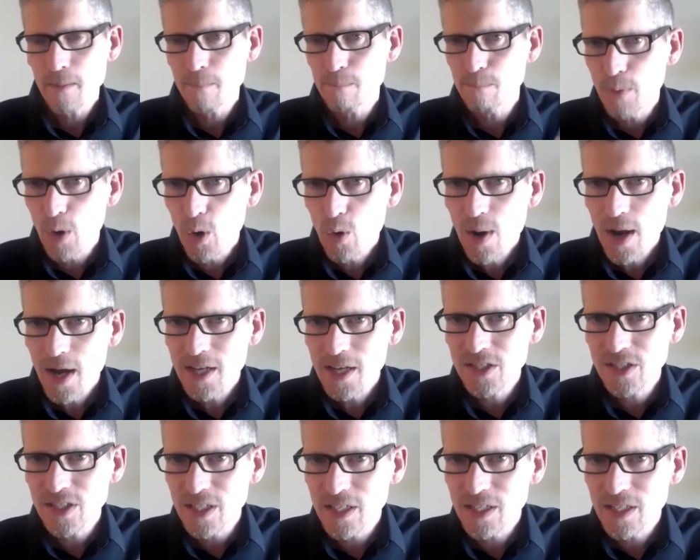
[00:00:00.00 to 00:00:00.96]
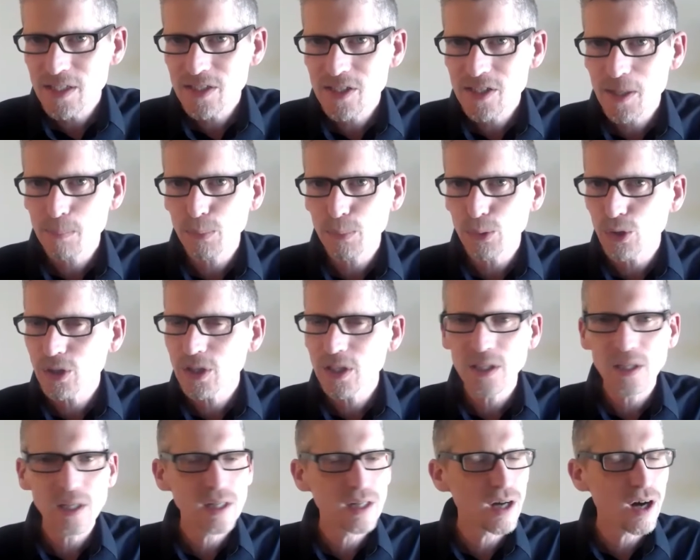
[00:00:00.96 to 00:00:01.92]
And Boaz ends up
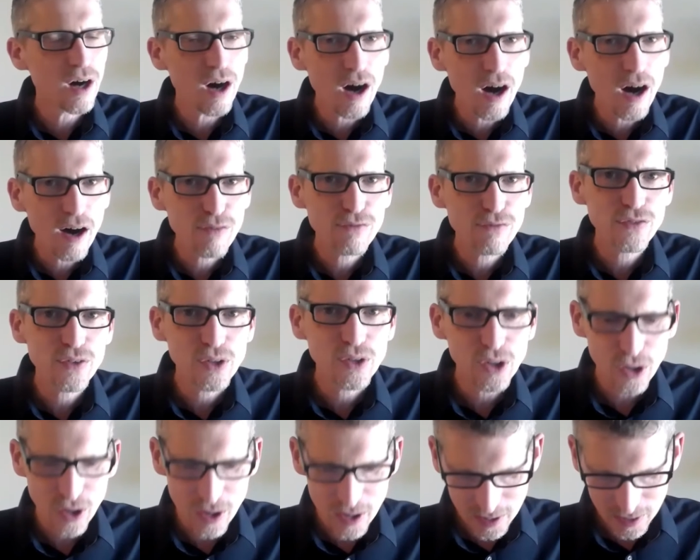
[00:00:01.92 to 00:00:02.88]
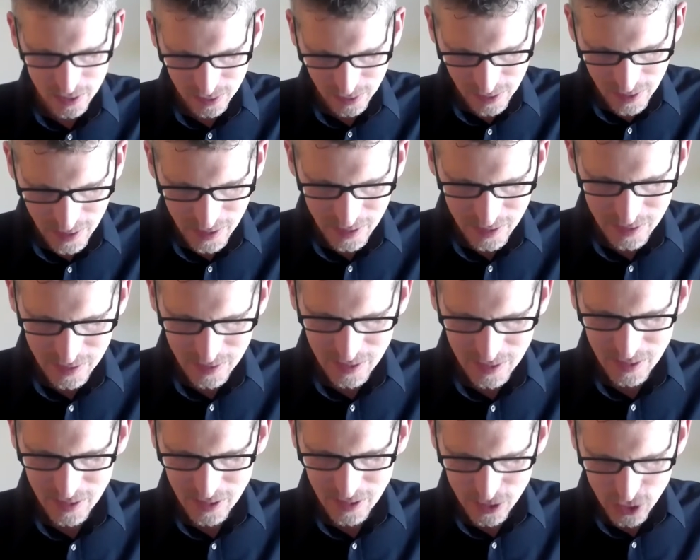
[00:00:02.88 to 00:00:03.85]
looking an awful lot like
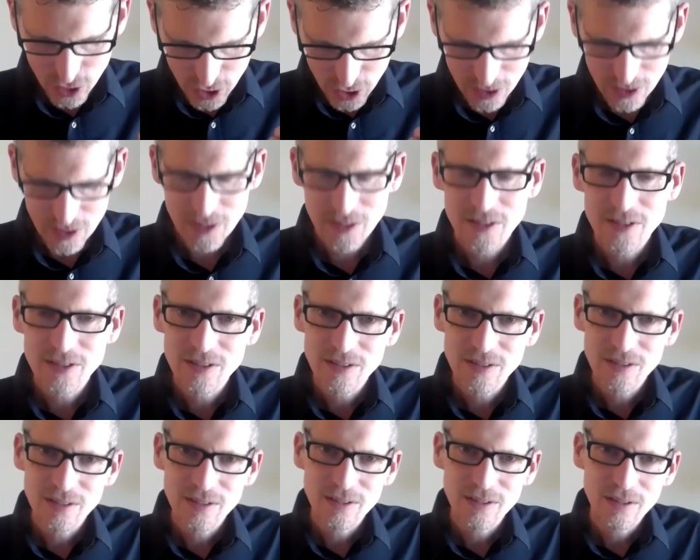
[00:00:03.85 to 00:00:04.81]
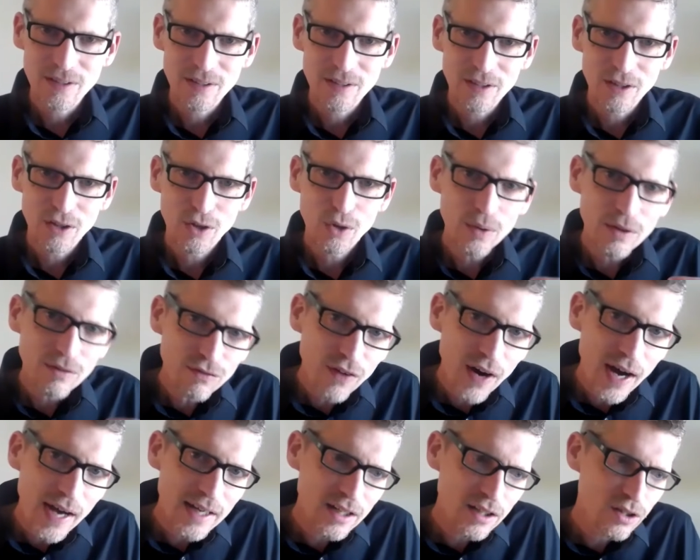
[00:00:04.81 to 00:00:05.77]
Jesus, who
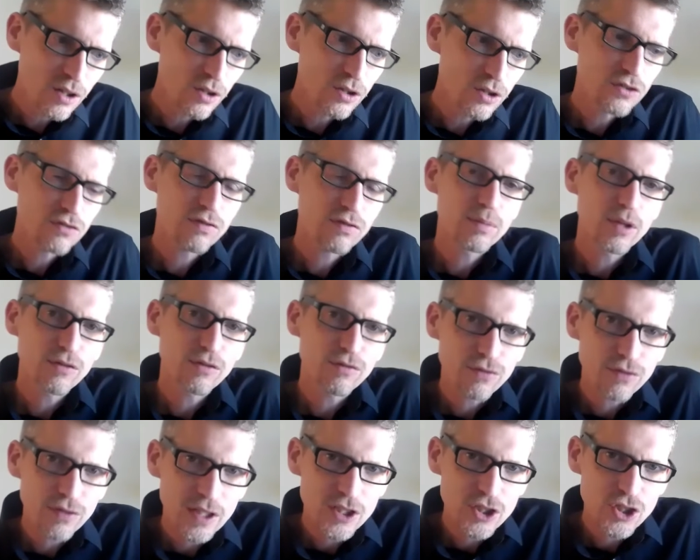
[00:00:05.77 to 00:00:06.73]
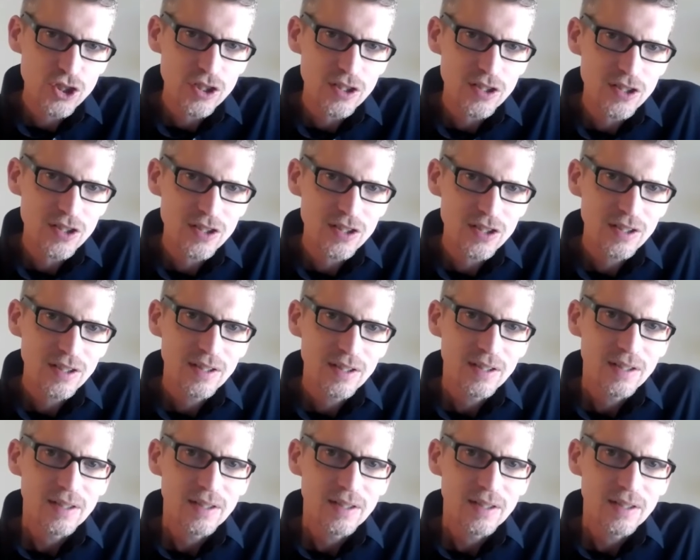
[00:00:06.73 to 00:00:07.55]
invited those from the fringes,